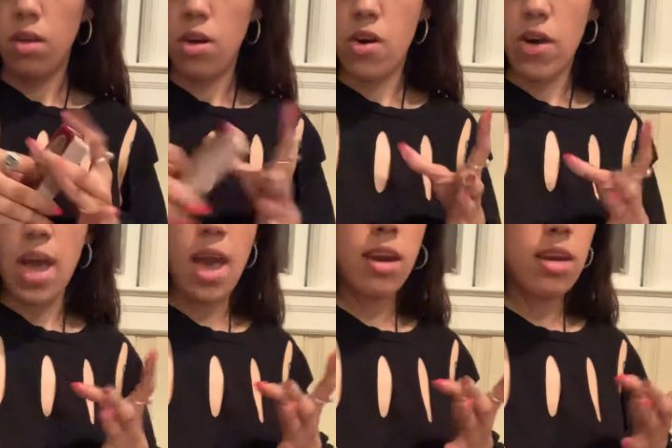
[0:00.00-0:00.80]
Okay,
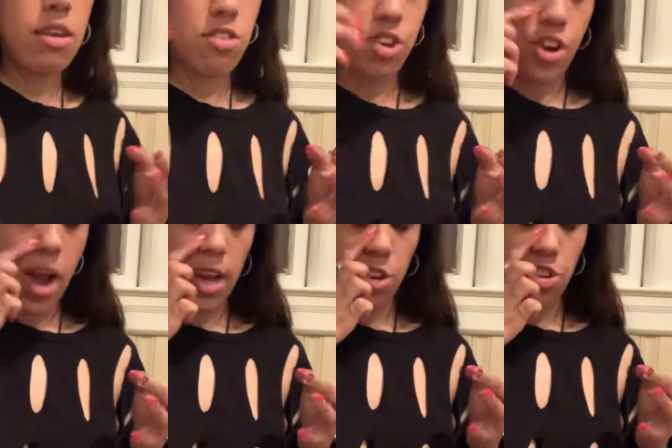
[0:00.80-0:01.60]
heading into your
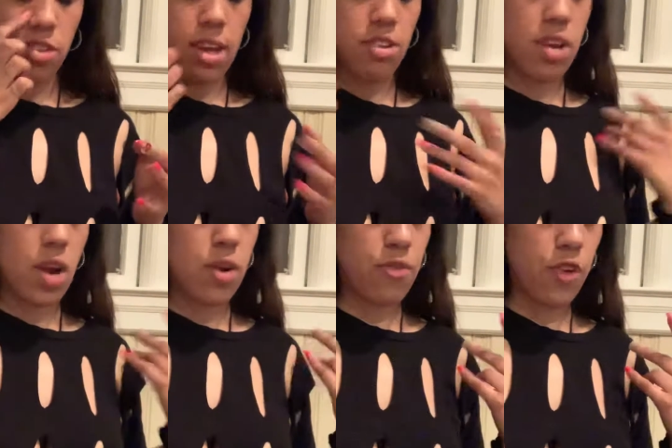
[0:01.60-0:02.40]
energy,
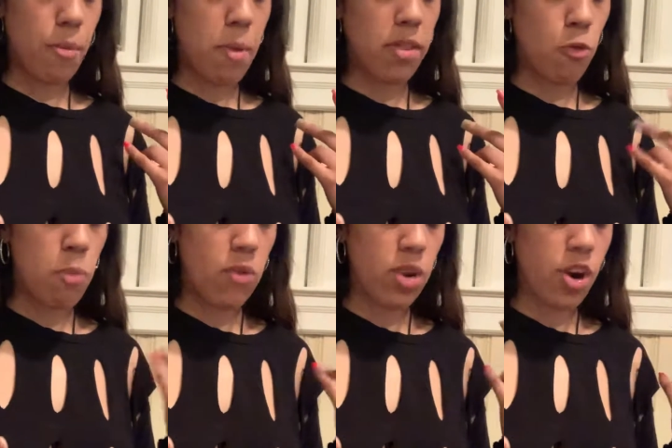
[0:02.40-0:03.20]
Sagittarius, for the month of
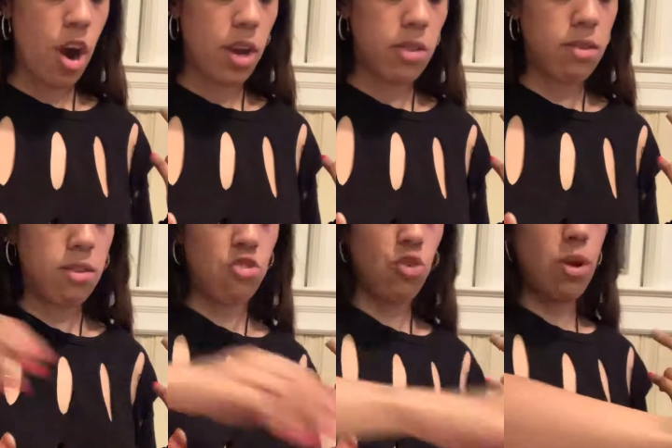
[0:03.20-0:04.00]
May regarding this
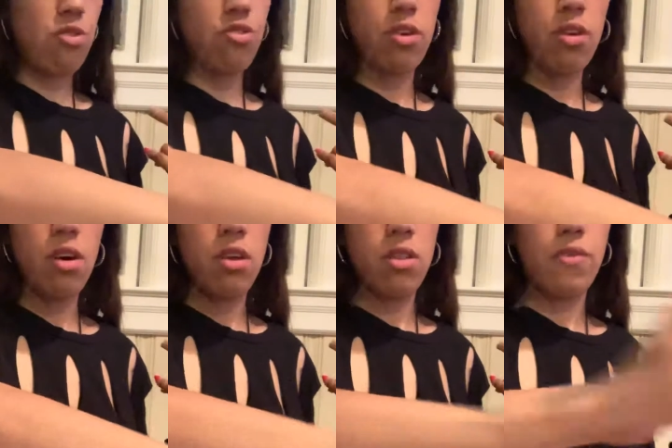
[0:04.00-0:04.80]
situation, the